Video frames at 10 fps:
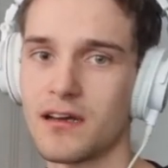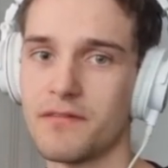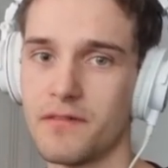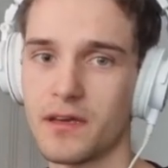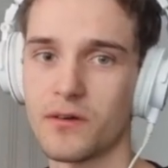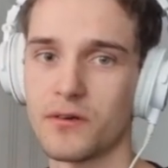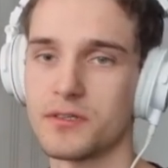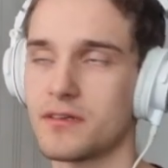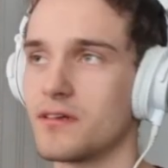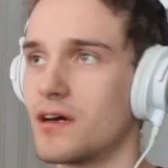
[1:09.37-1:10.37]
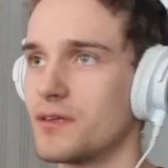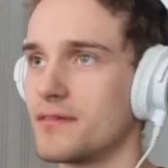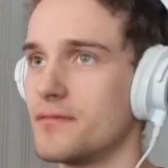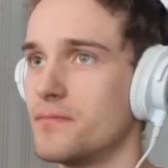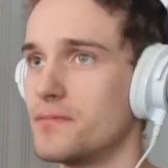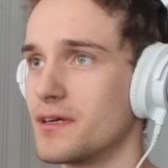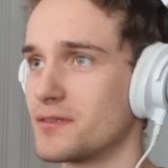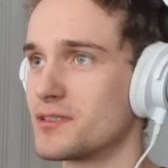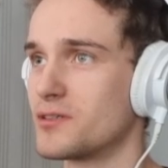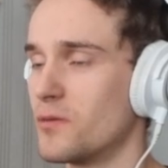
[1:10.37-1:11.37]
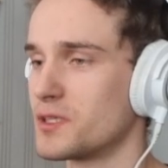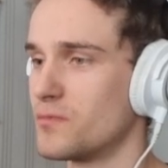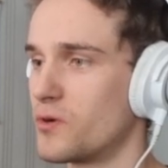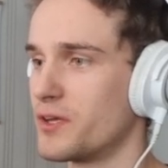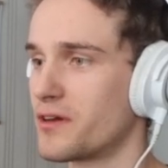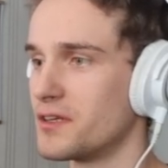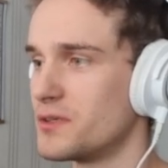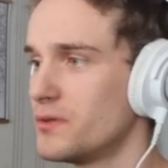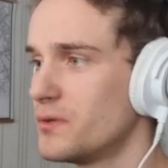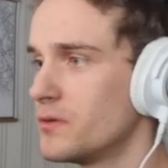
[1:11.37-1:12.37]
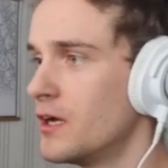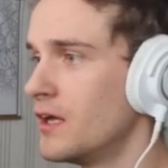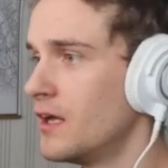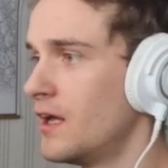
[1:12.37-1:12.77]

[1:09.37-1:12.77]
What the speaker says: and I figured now that there's so much more you can do